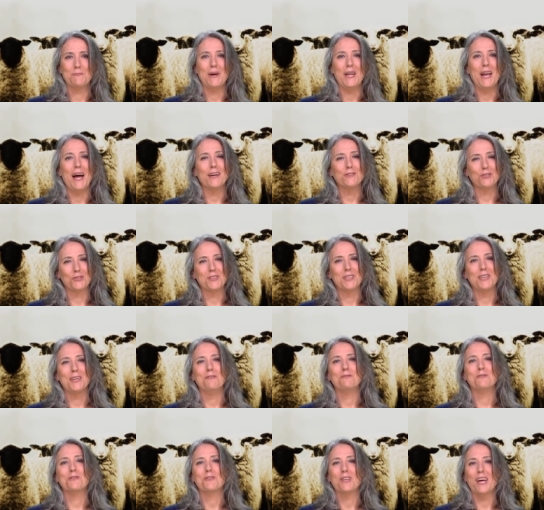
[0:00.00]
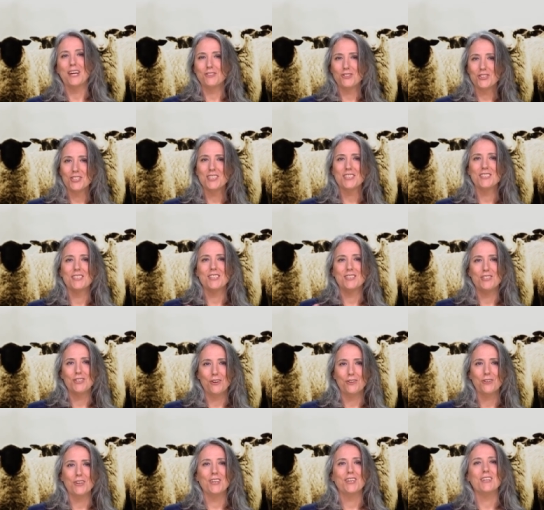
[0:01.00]
but actually, if you like cheese and
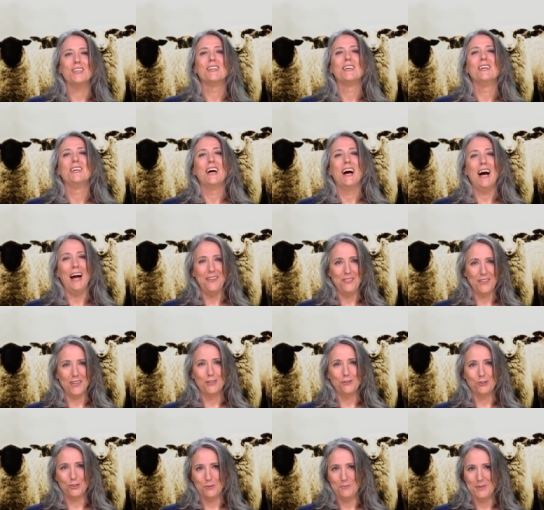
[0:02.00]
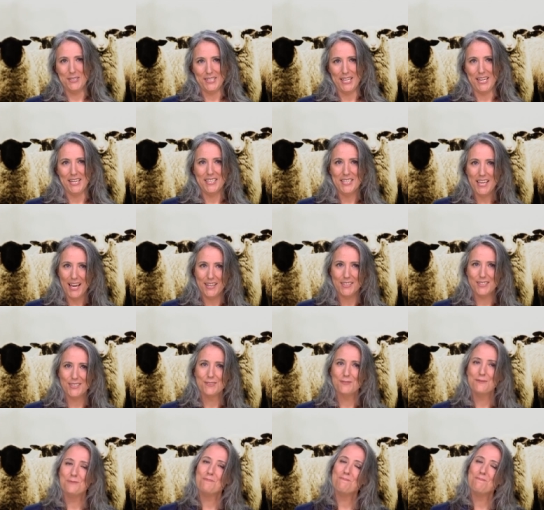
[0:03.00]
yogurt, I think you should be saying yes.